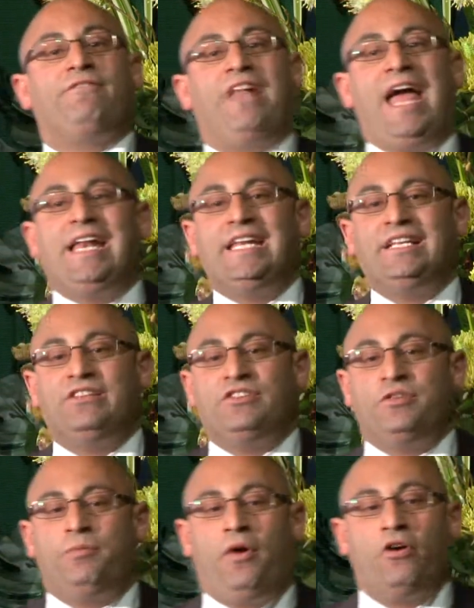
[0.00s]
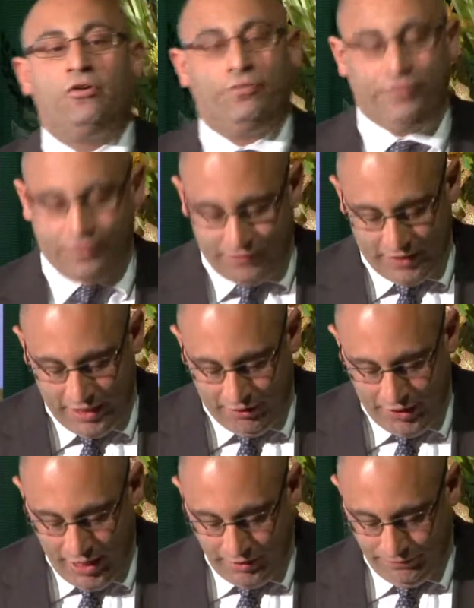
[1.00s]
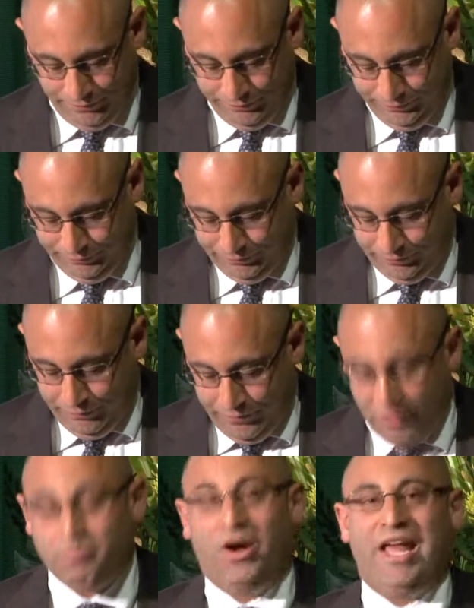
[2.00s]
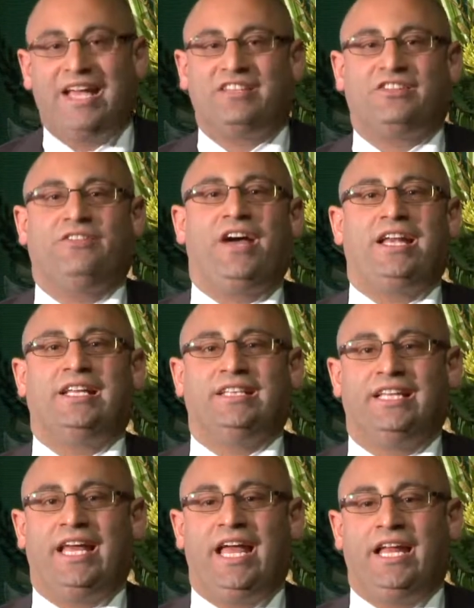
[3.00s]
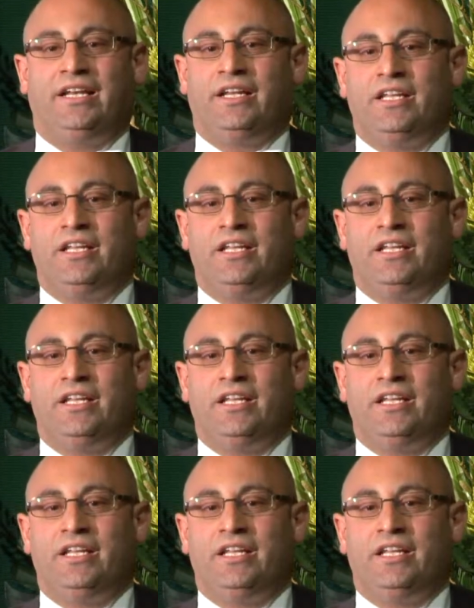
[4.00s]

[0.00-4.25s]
flattening the topography of the area by excavating the land.